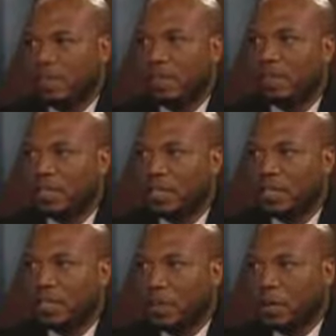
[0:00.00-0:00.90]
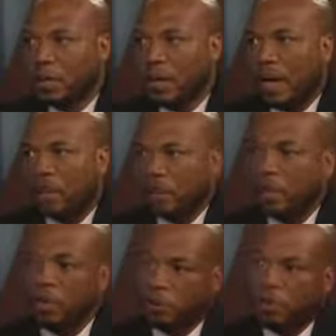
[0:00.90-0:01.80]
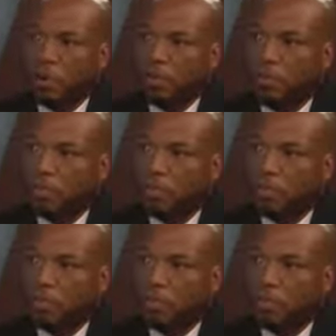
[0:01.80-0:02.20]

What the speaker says: systemically, we have to build stronger